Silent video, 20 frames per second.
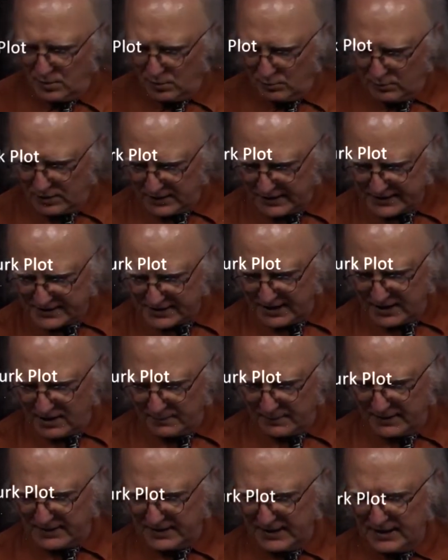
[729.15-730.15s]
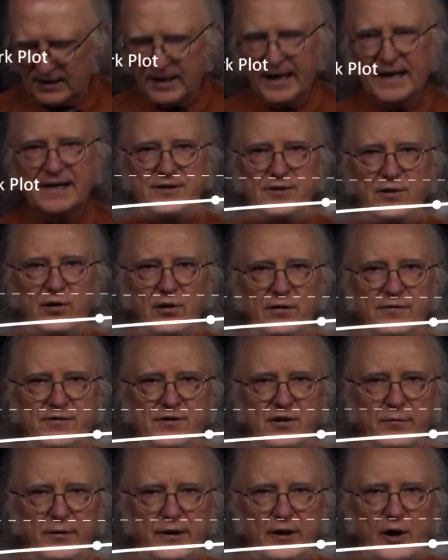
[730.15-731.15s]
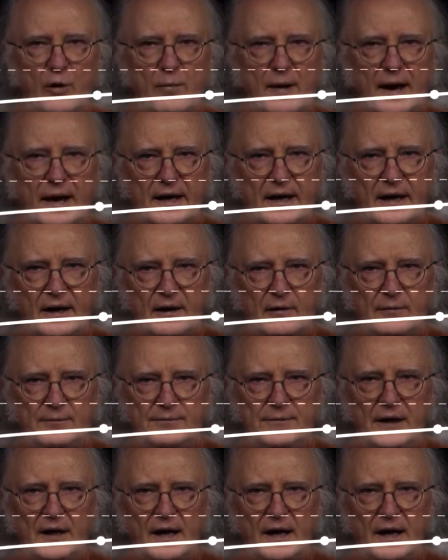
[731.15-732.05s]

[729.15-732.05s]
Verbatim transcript: Well, let's think about that last curve. So if we go back here